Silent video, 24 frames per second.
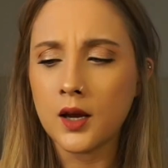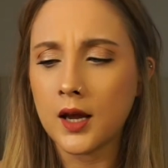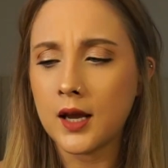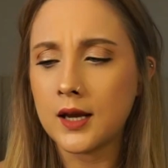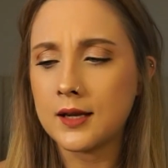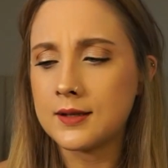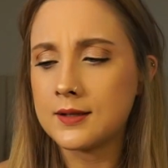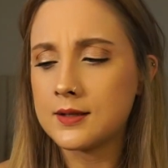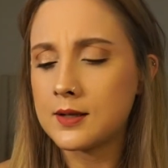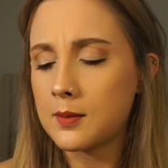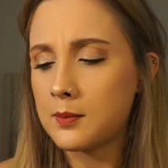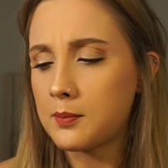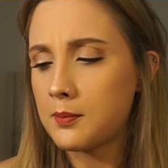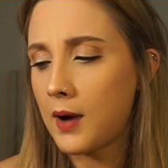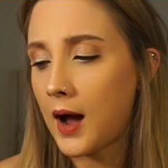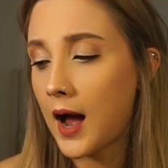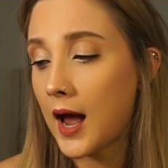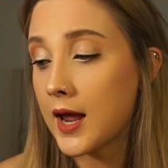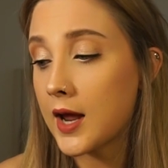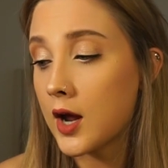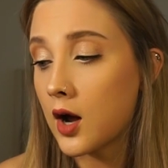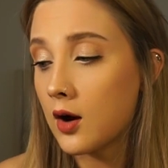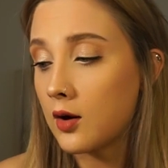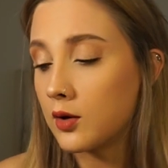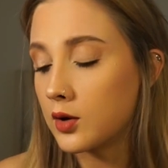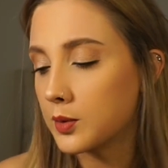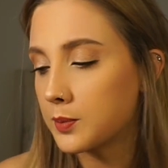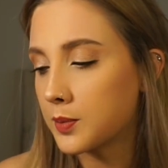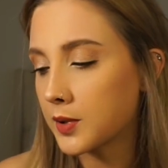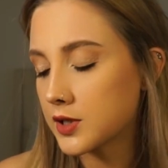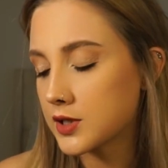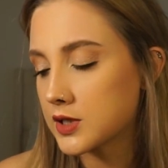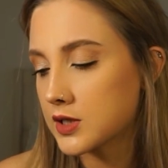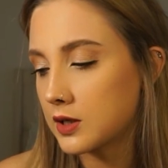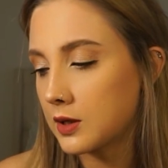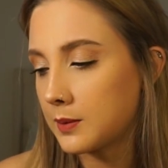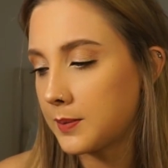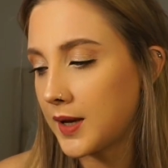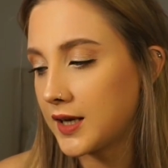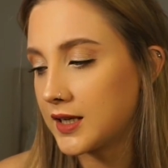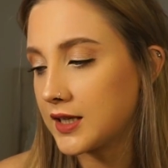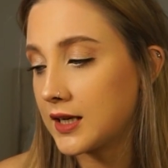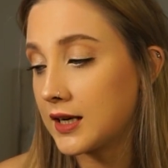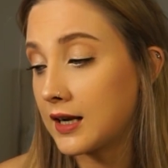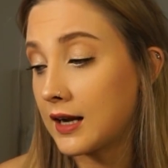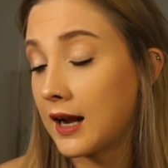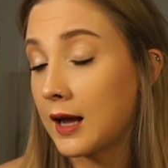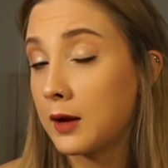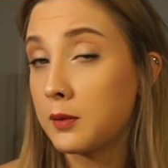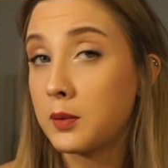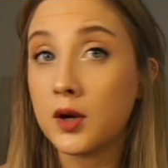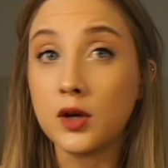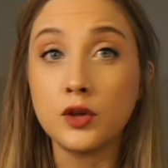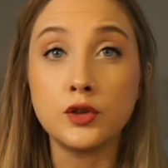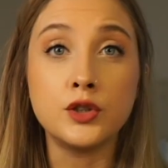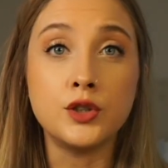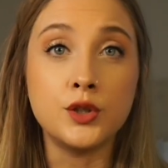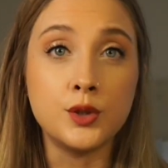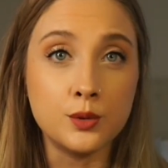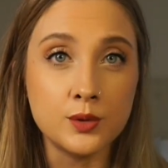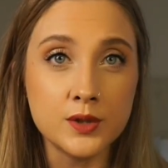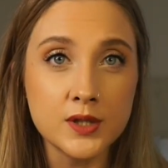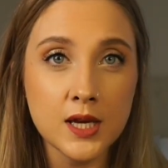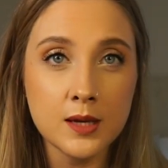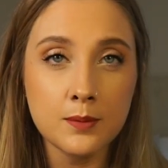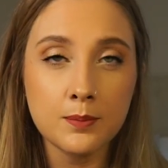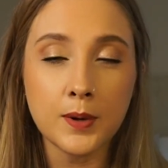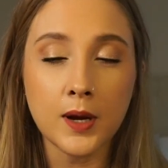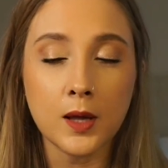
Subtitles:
in my own personal opinion, and I will use it,